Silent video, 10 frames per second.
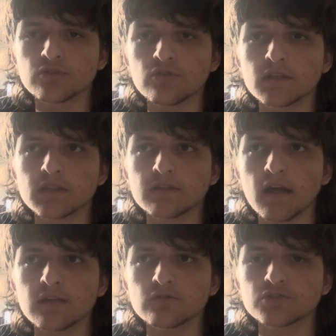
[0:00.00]
the
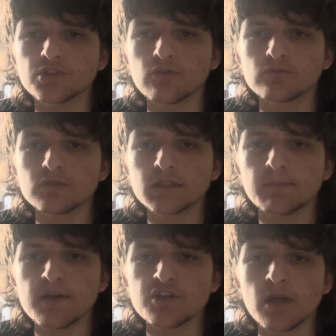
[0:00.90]
Thanos children's
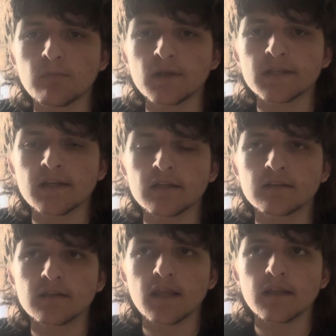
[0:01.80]
spaceship and they
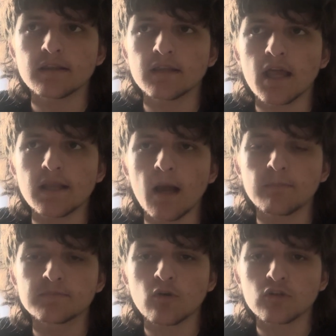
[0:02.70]
taking
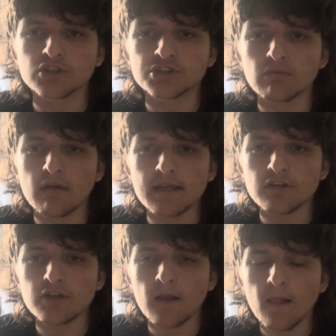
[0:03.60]
up Doctor Strange.